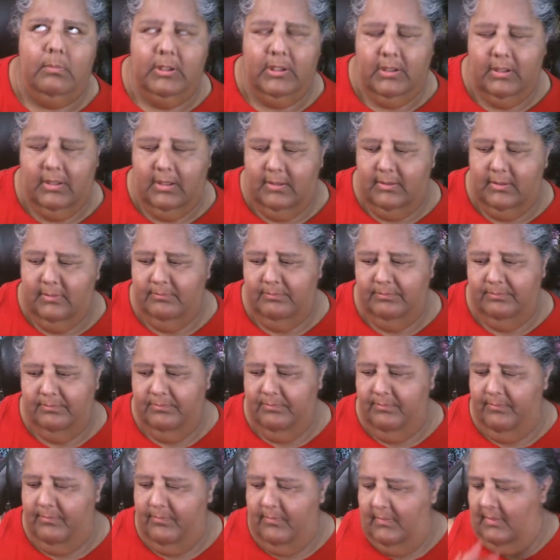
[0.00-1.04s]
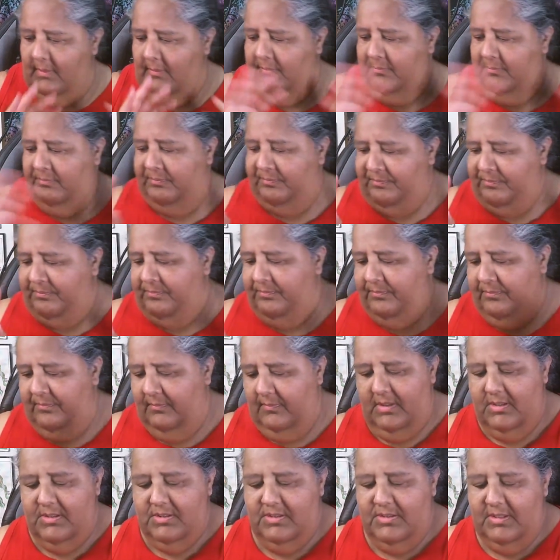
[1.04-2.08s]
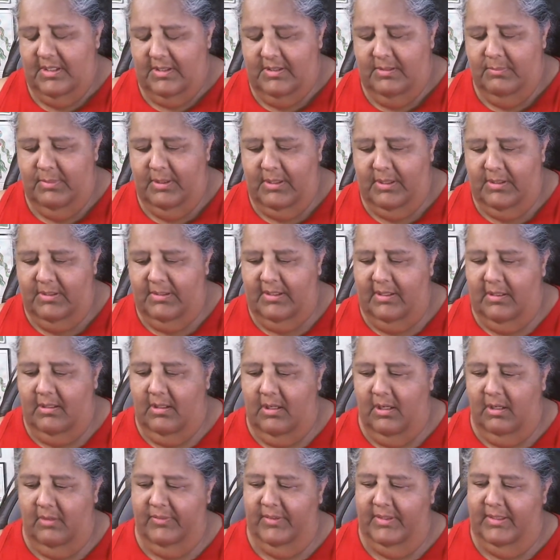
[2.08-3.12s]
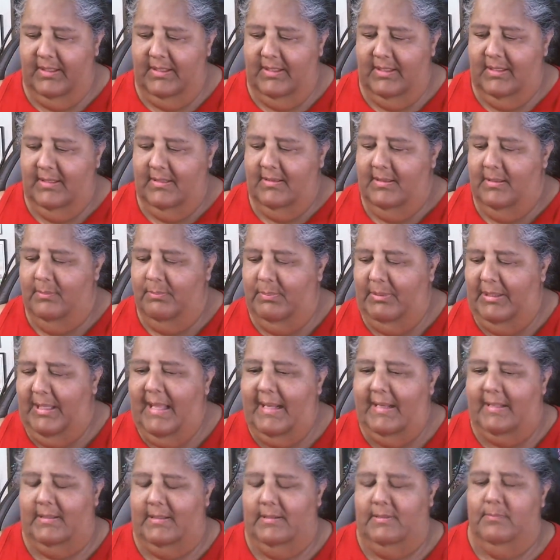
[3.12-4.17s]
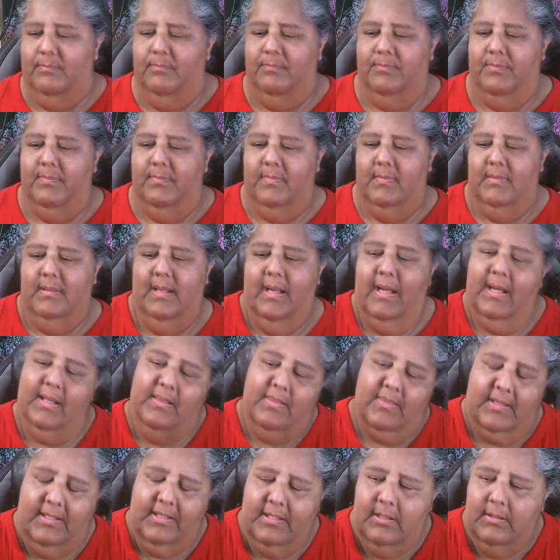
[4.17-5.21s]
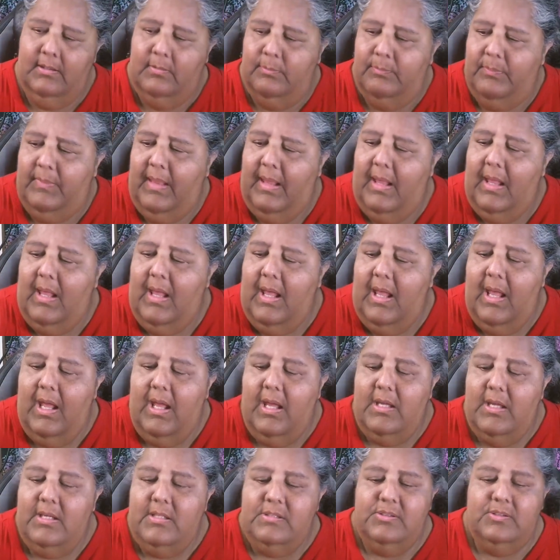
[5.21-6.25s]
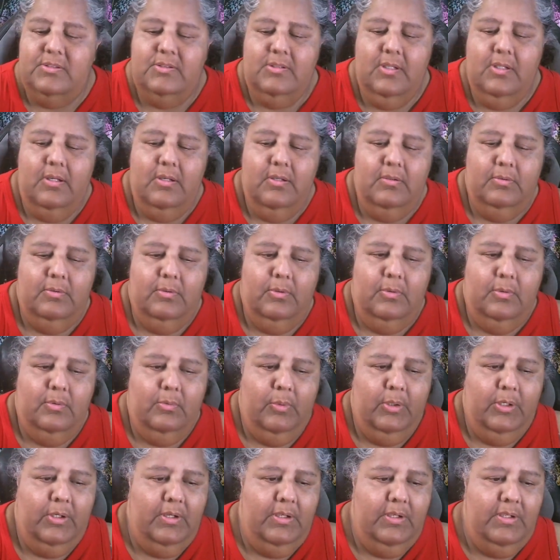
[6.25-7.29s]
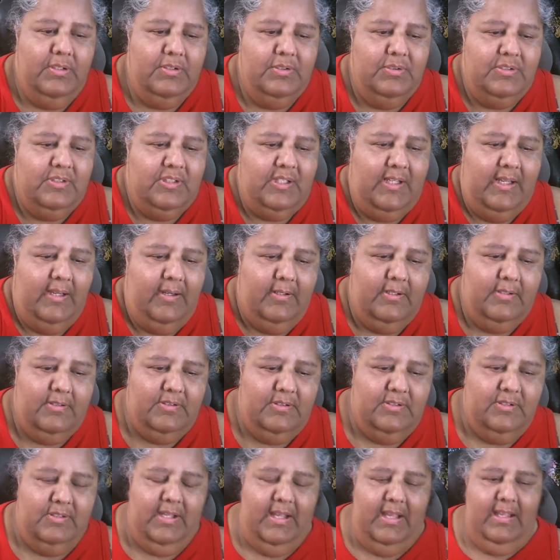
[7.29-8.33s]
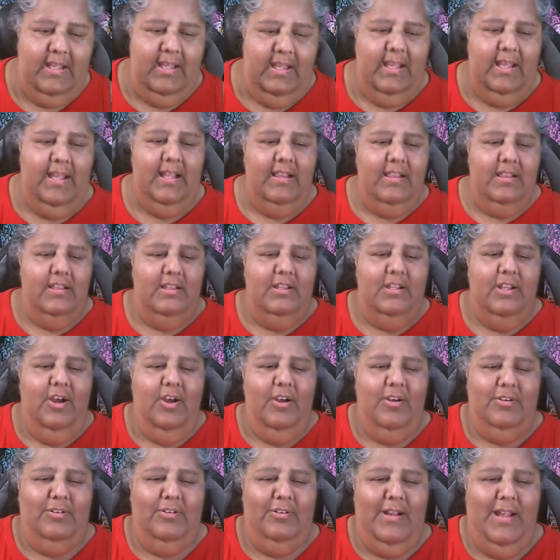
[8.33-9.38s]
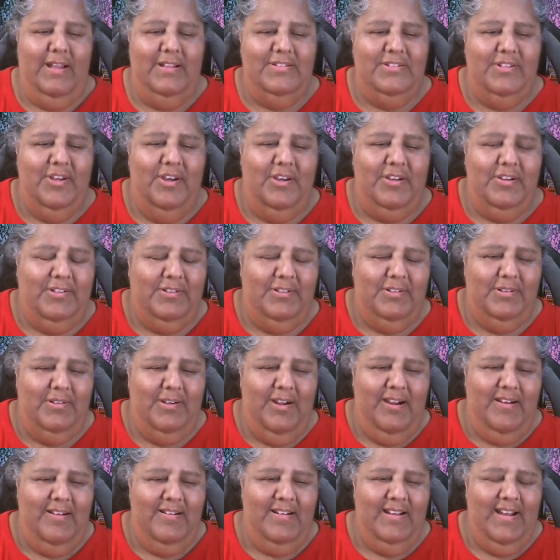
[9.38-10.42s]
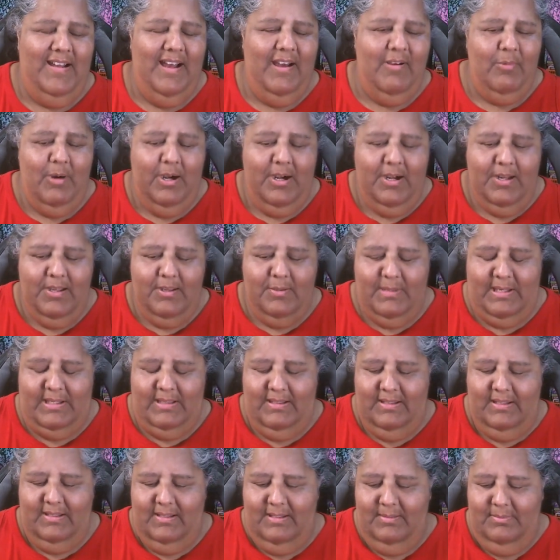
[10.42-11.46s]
God. There's nothing better than coffee in the planet, I think. So, we're going to do tarot today. Hello, granddaughter Crow. How are you, my love?